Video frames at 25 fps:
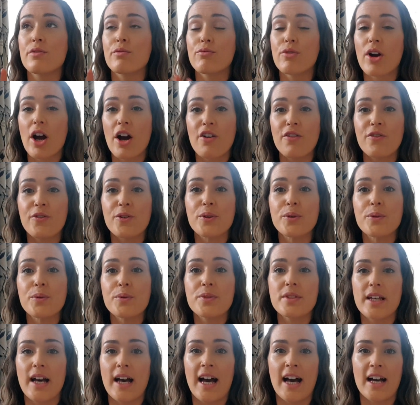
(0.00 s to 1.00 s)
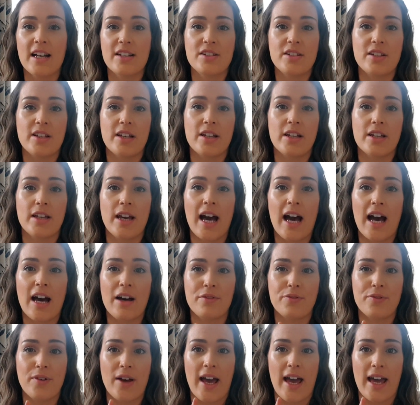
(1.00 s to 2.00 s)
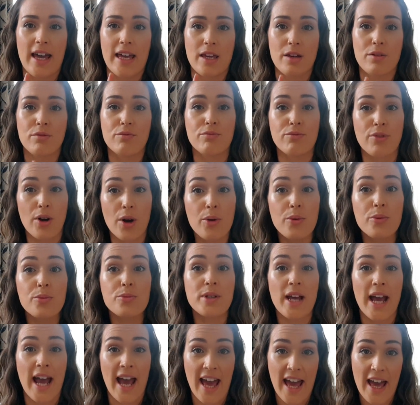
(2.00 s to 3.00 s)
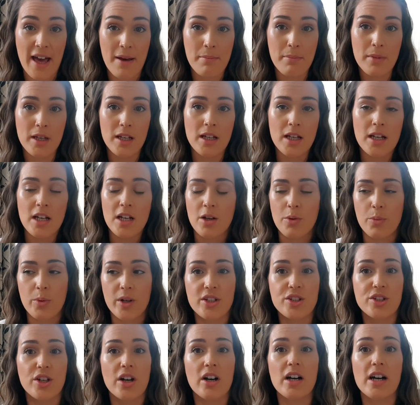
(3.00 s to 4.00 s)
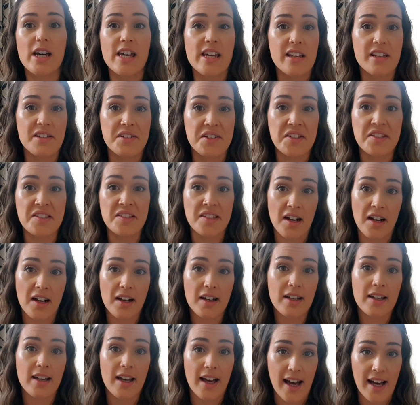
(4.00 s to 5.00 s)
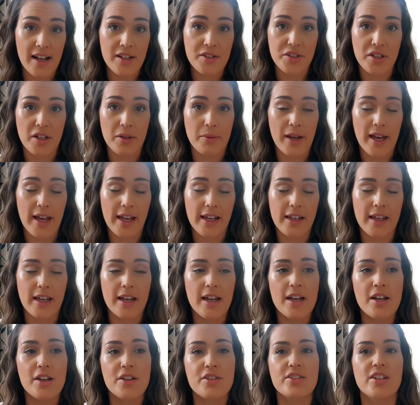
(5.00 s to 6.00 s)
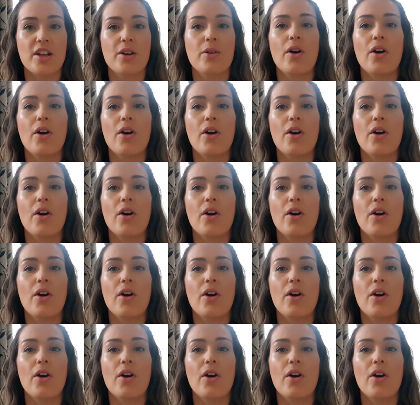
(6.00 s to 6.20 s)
ruffles had to have a rolled hem, which I suck at doing. So